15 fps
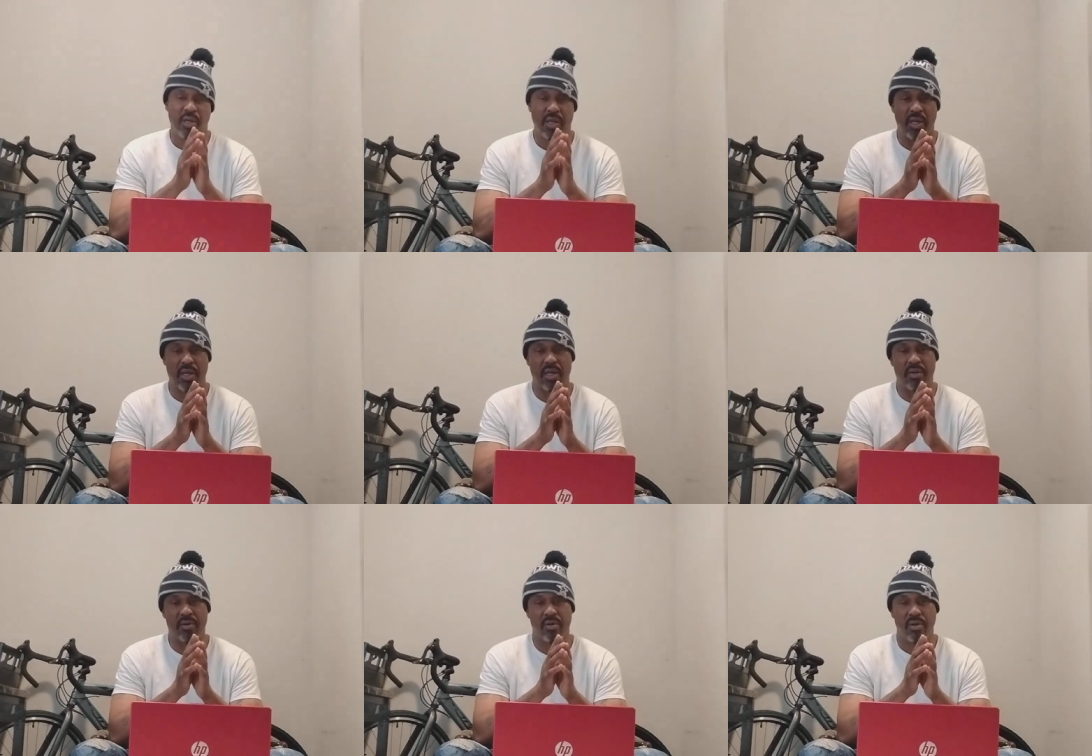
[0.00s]

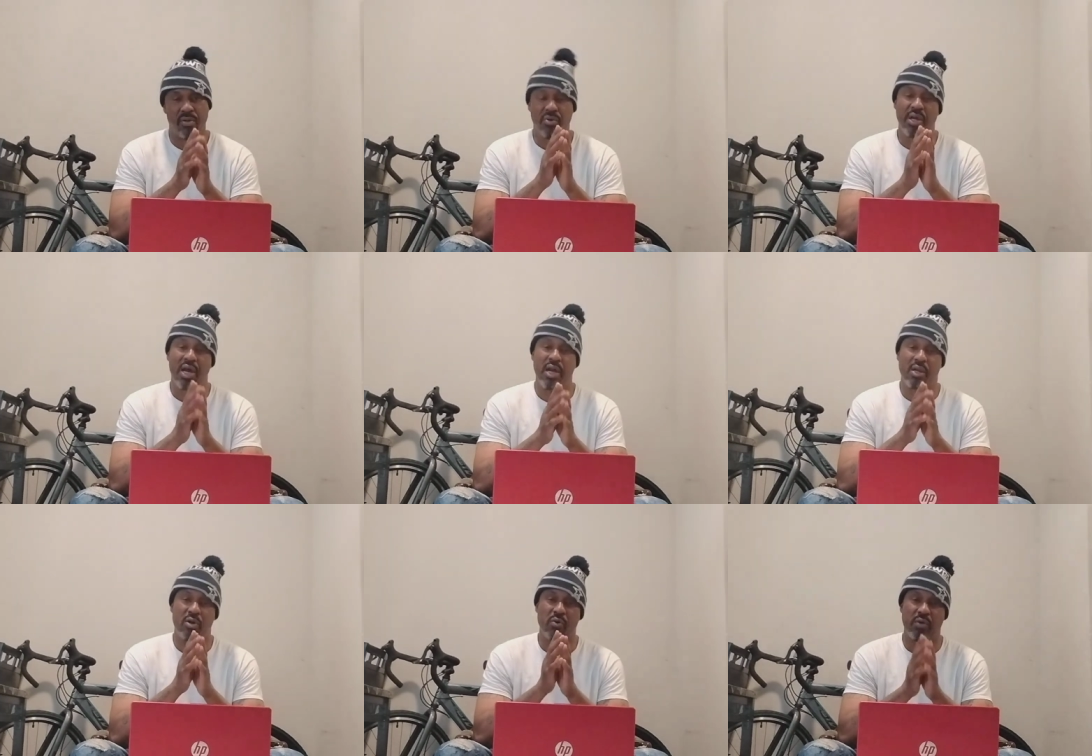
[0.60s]
and you
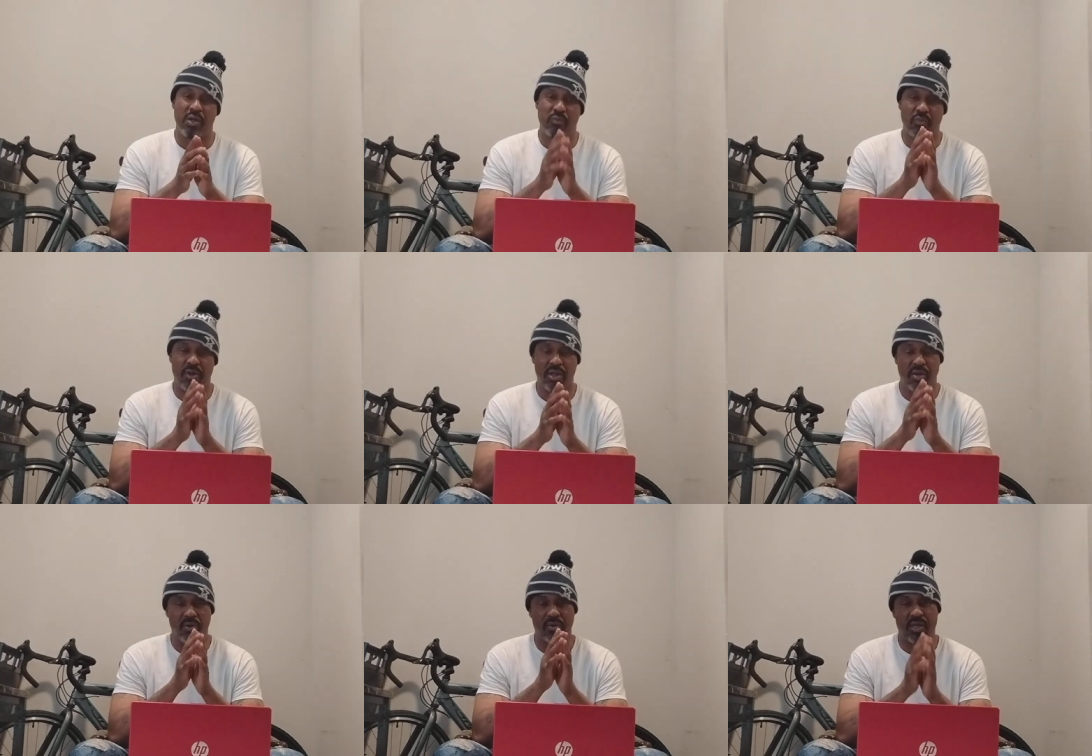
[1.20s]
got to go get
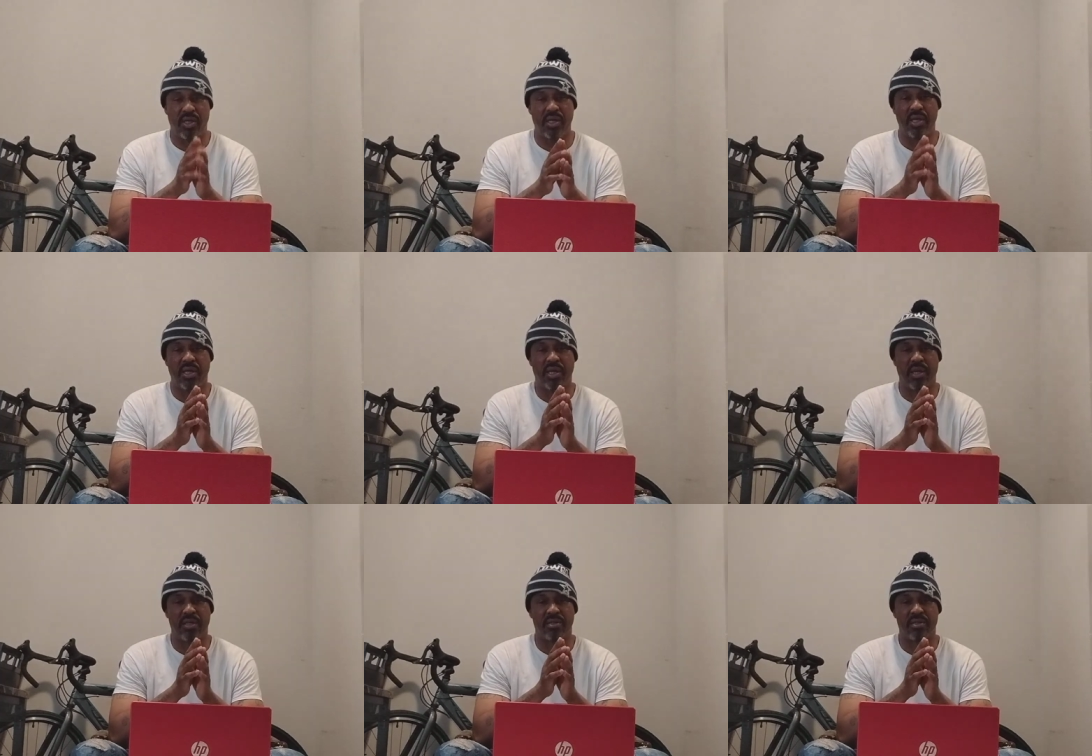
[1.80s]
one of your
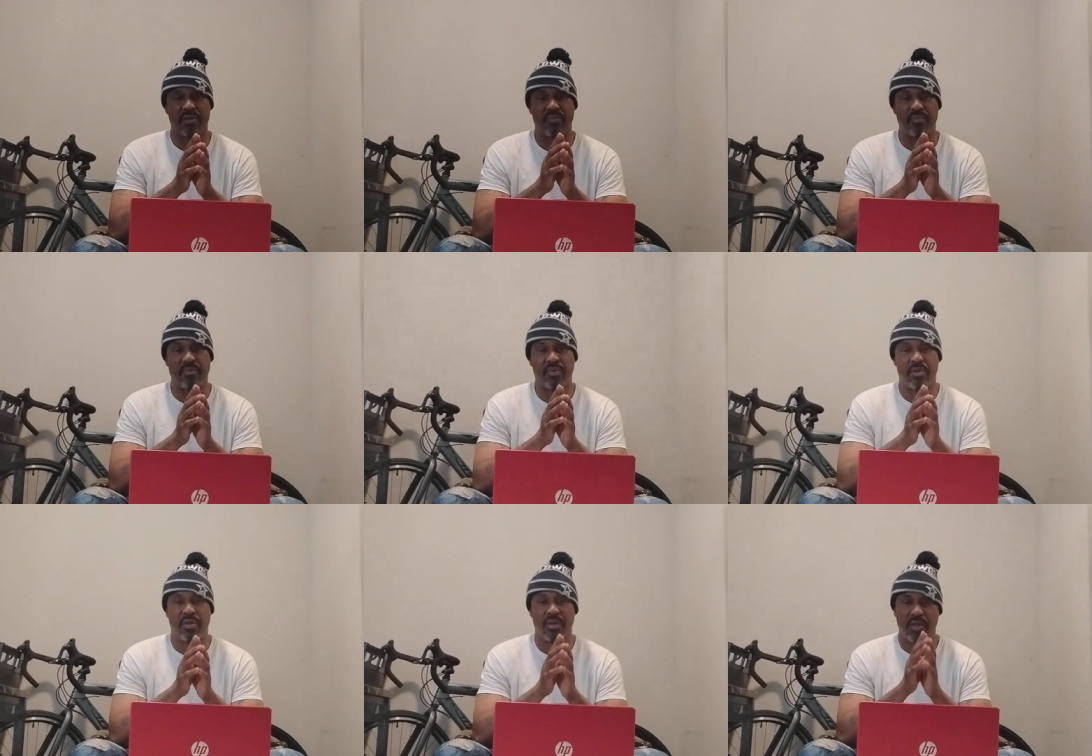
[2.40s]
kids
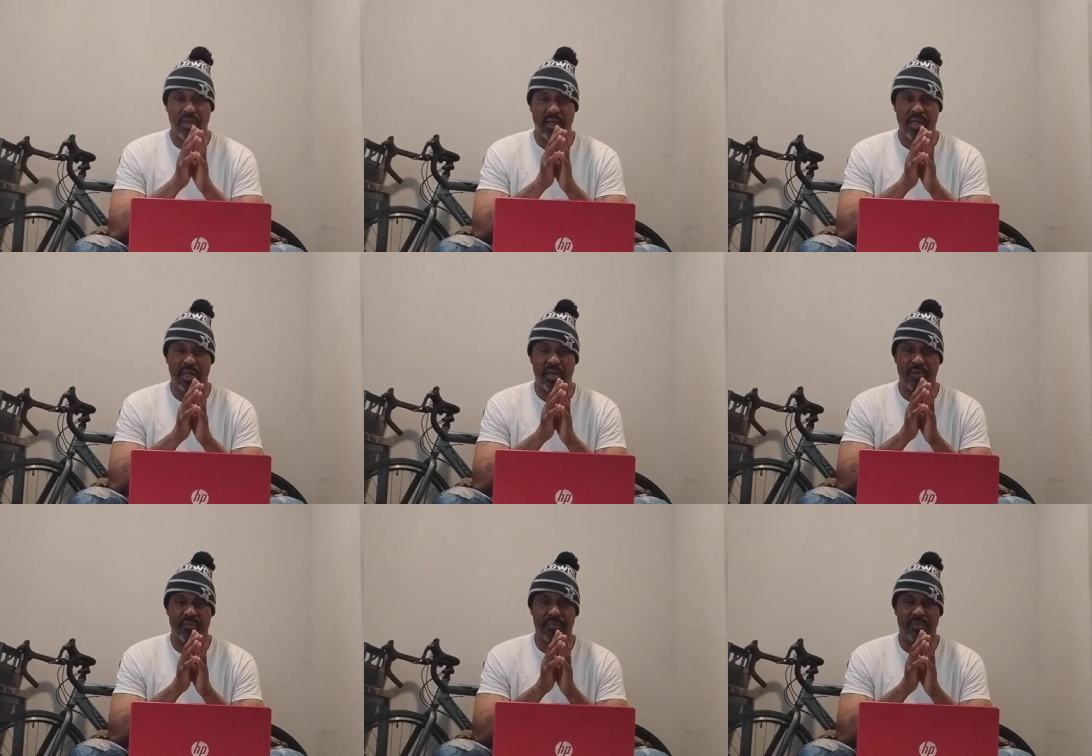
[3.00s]

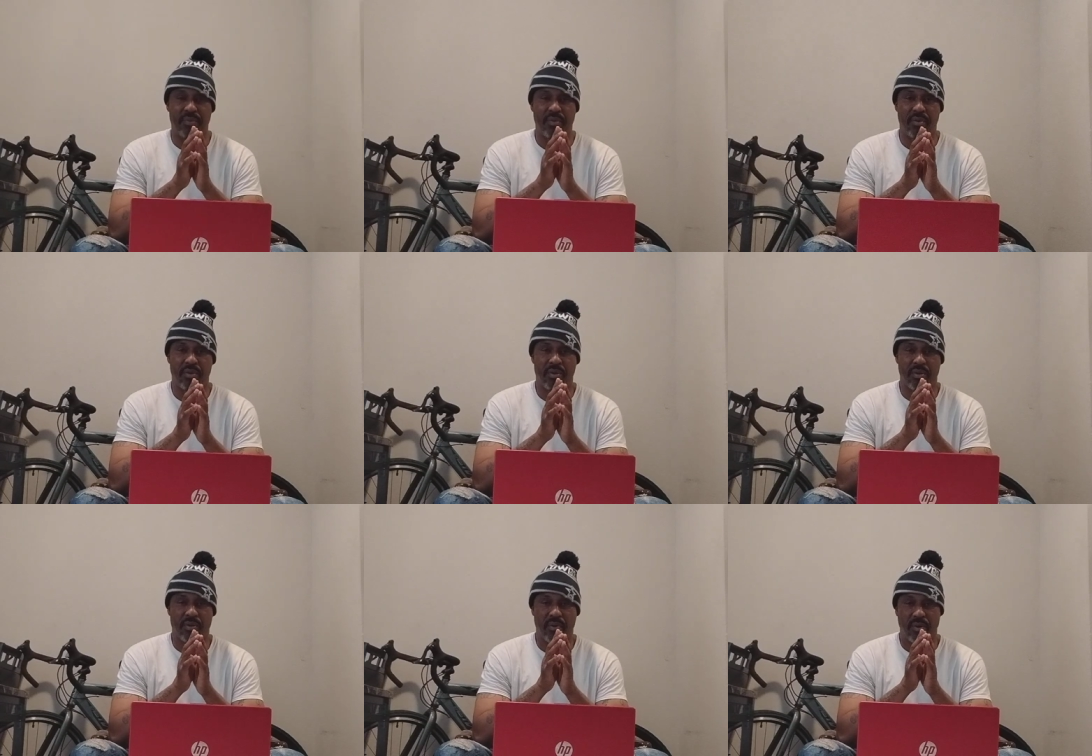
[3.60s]
and
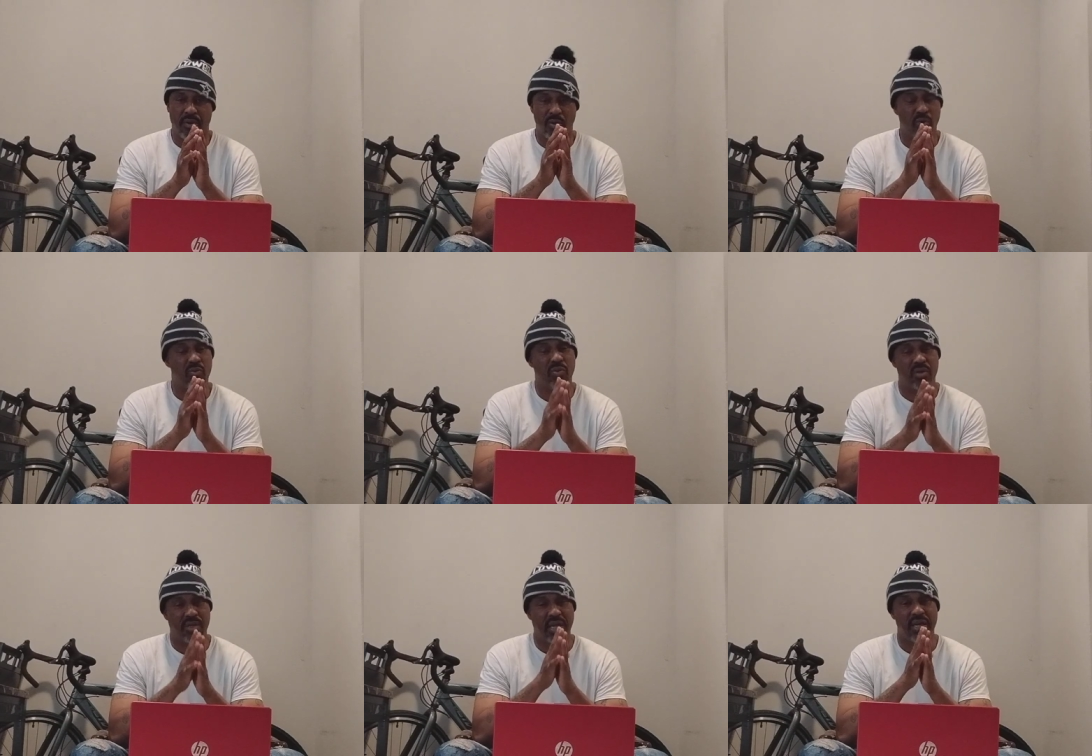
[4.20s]

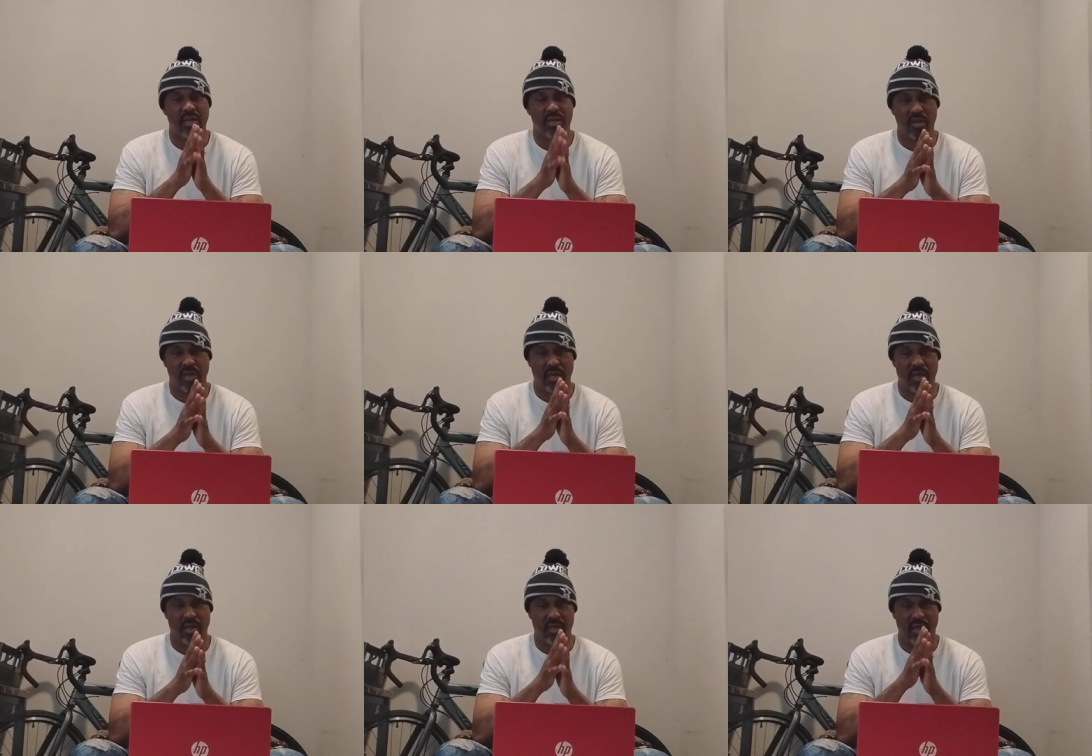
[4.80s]

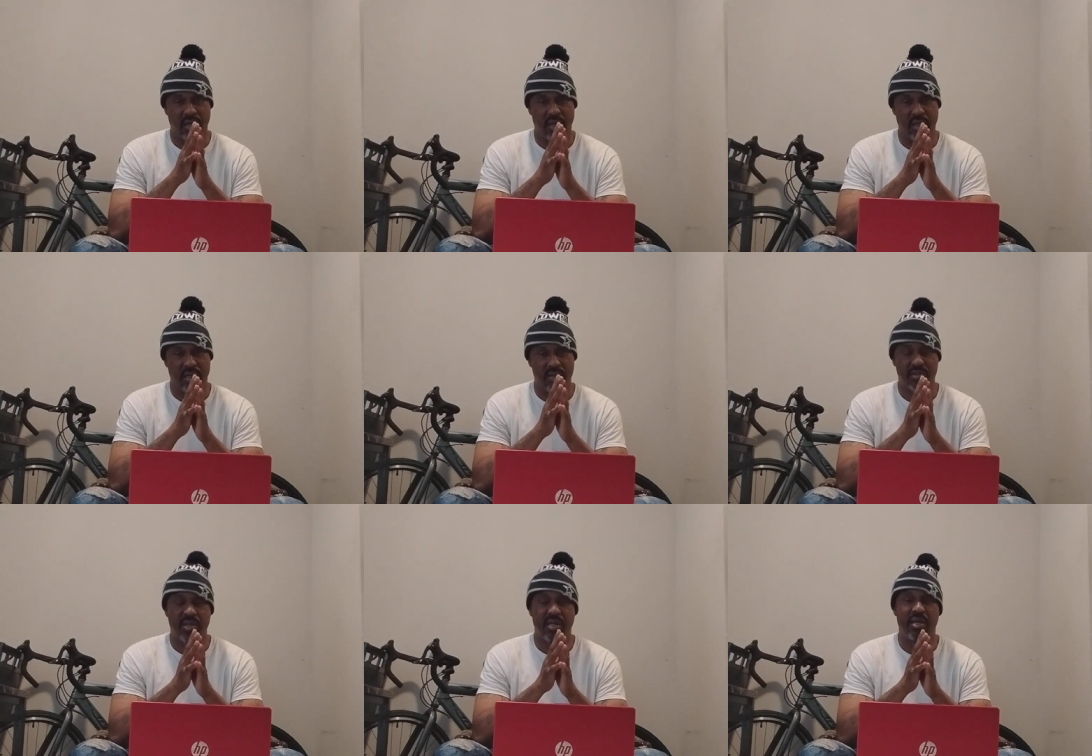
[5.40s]

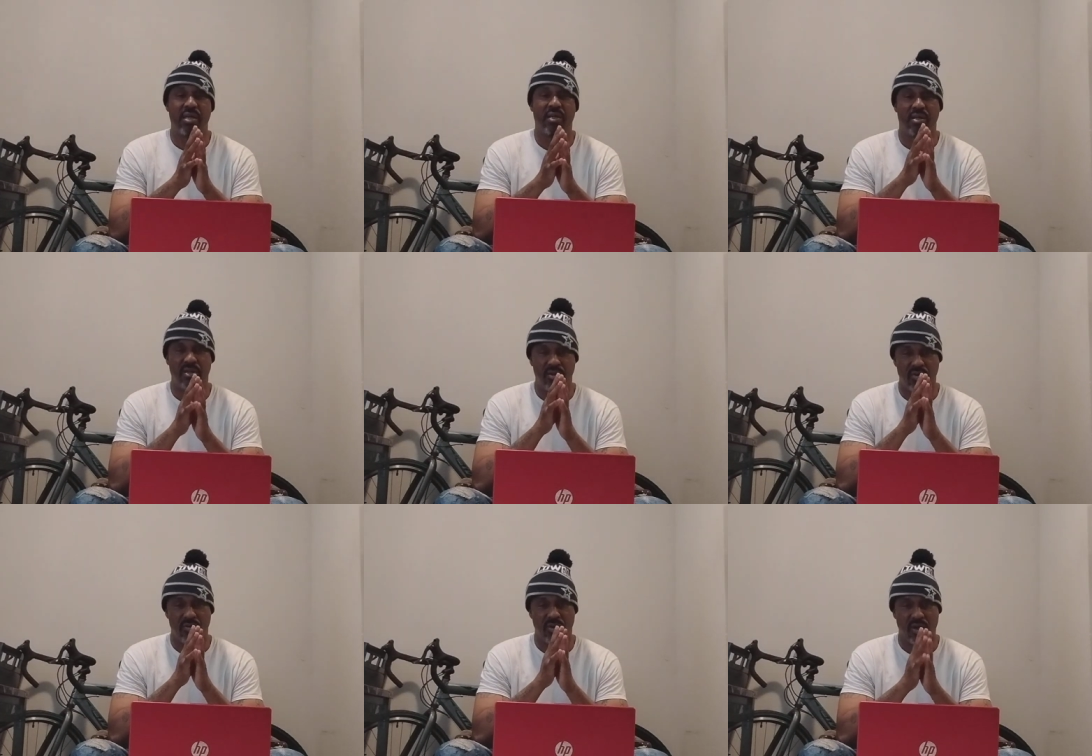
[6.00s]
they say
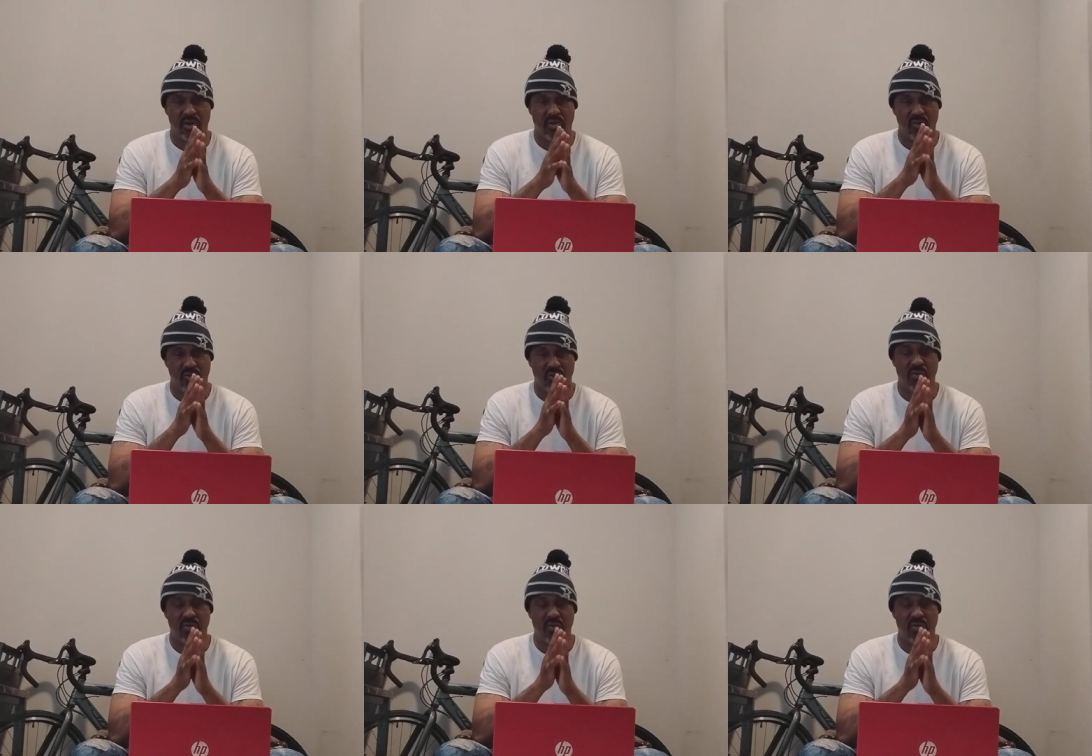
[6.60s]
you know